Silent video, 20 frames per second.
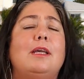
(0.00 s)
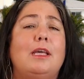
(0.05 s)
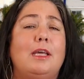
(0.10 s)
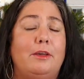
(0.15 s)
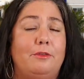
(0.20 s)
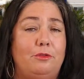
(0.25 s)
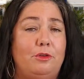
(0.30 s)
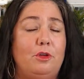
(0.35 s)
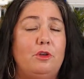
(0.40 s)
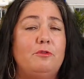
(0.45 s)

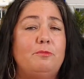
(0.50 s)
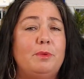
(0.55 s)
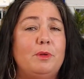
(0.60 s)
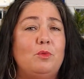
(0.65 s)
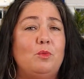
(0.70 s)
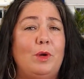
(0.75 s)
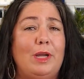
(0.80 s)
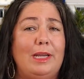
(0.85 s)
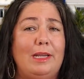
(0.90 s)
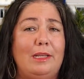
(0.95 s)
If you've been
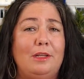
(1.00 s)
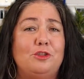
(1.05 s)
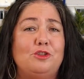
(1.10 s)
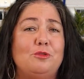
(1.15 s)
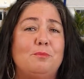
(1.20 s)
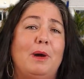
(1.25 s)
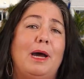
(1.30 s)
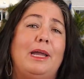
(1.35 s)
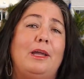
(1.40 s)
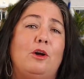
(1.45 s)
waiting to
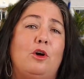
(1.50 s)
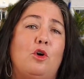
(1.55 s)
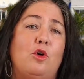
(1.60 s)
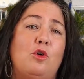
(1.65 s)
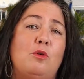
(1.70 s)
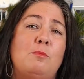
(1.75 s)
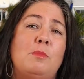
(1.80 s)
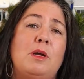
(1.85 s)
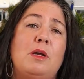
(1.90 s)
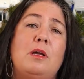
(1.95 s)
buy a
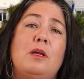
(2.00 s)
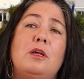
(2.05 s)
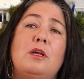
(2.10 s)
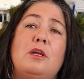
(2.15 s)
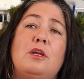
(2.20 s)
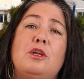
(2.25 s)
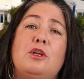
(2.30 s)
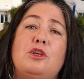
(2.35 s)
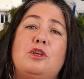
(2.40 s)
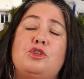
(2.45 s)
home
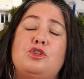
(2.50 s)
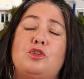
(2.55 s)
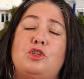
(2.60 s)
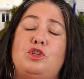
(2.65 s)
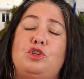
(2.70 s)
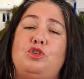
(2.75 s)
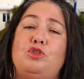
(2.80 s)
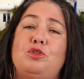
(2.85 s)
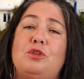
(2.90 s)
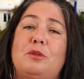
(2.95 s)
so
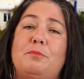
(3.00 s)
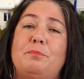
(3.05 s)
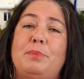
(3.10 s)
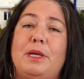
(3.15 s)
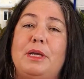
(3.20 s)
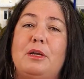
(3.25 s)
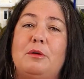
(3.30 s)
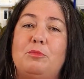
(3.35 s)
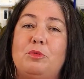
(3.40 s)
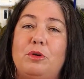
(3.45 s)
that you could
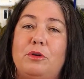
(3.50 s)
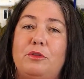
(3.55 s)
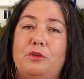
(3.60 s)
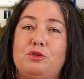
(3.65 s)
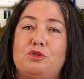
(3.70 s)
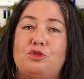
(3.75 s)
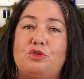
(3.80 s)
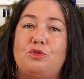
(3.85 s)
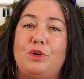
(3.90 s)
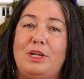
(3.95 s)
pick up one of
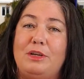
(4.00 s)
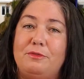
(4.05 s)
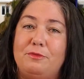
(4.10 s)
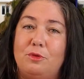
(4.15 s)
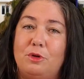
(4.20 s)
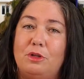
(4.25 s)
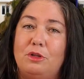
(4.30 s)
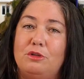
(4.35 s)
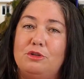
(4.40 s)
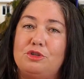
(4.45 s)
those great
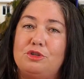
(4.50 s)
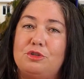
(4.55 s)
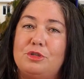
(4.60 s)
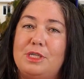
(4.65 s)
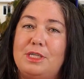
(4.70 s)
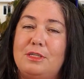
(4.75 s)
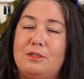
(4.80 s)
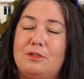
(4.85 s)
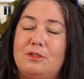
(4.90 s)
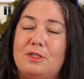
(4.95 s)
foreclosure
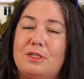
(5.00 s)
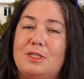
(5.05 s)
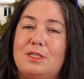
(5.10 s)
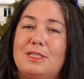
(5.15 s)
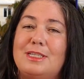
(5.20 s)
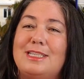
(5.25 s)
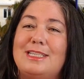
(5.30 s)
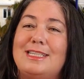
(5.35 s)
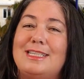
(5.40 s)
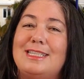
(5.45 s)

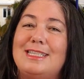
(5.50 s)
deals,